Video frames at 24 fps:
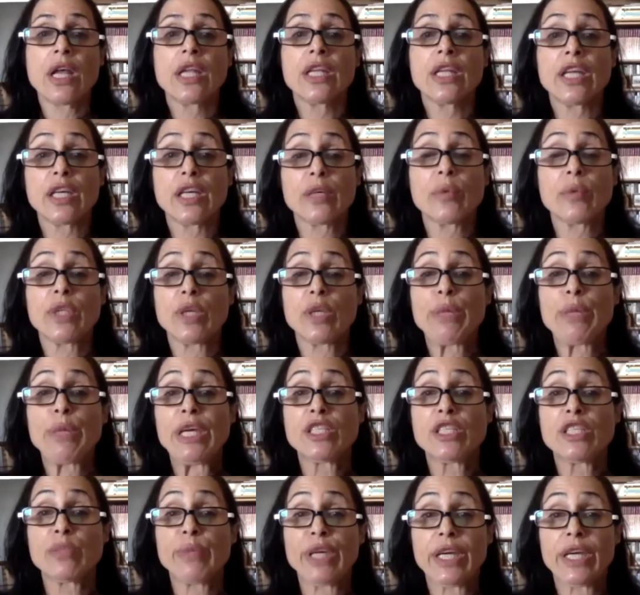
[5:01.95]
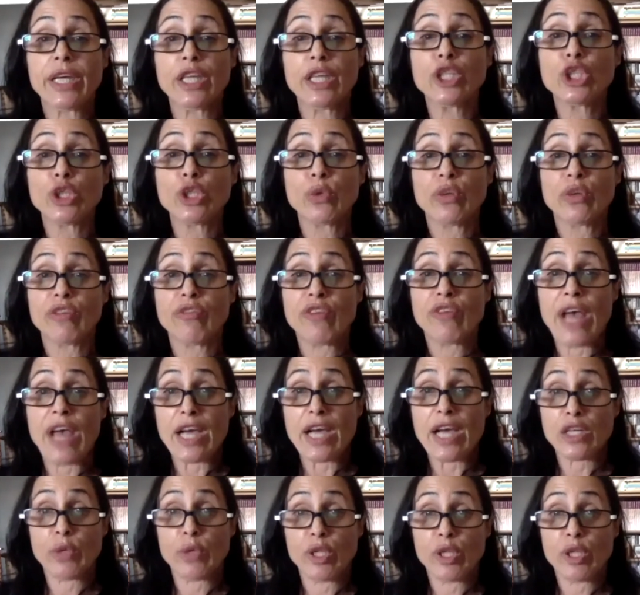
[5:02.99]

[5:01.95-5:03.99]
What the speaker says: Lapid's big issue, in fact, when the